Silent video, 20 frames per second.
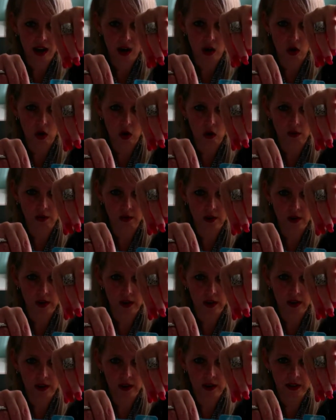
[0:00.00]

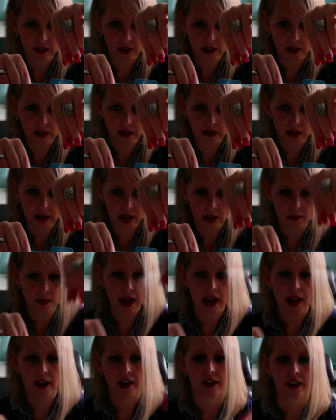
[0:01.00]
over,
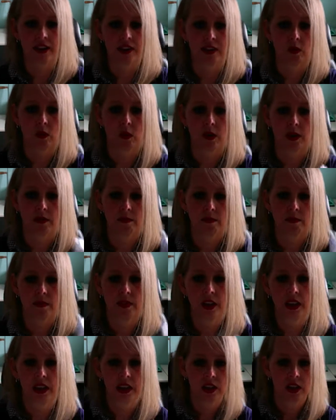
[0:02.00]
I already did one.
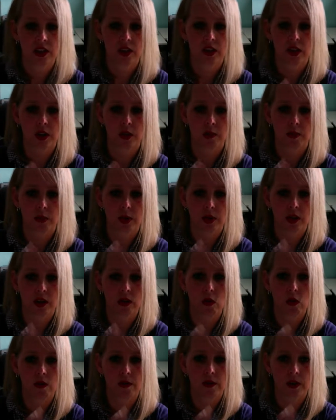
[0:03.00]
You're going to put it
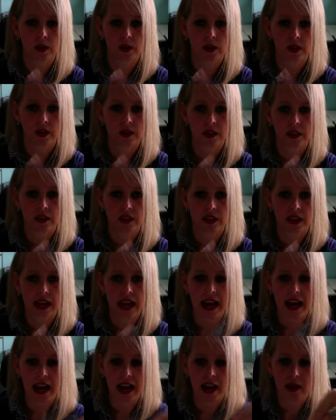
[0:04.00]
over the
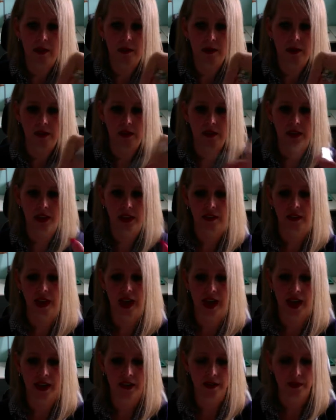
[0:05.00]
tab like
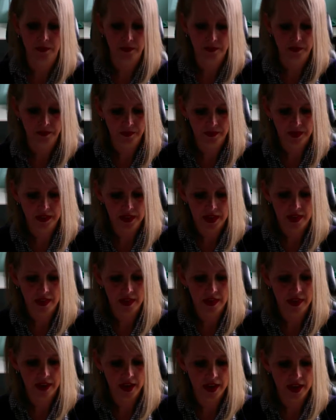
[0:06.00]
that,
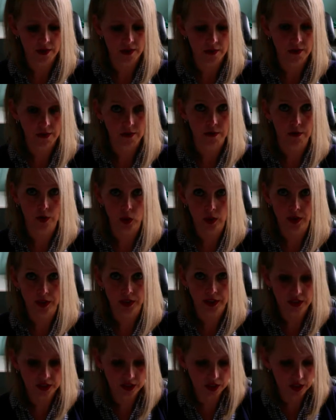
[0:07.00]
then fold
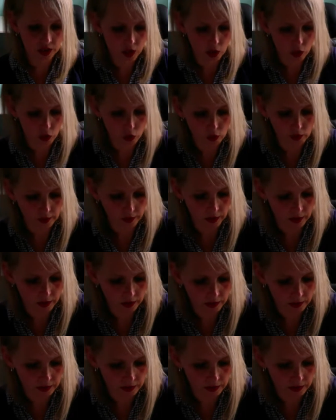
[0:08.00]
it over,